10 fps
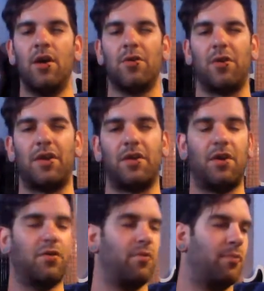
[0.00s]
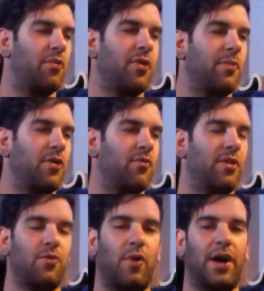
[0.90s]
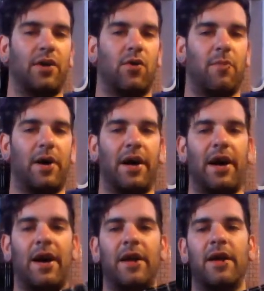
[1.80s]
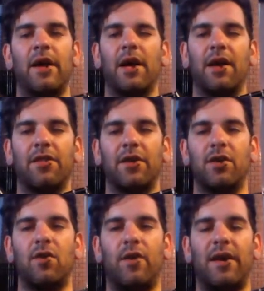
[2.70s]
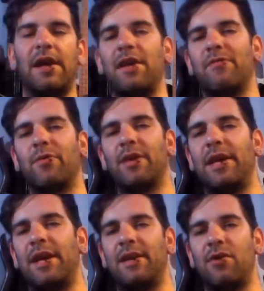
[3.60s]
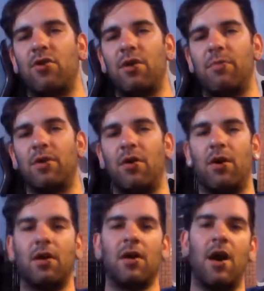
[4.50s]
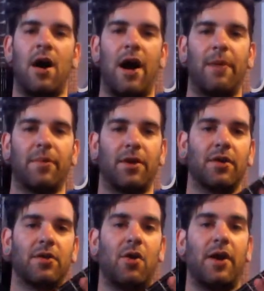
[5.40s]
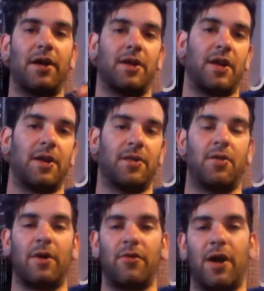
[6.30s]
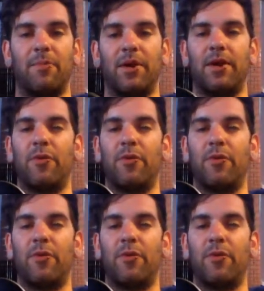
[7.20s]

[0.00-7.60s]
So that's another pretty much reason why it caught my eye. And I was like, you know what? I never really had that shaped guitar. I'm going to go ahead and get it. So I grabbed it.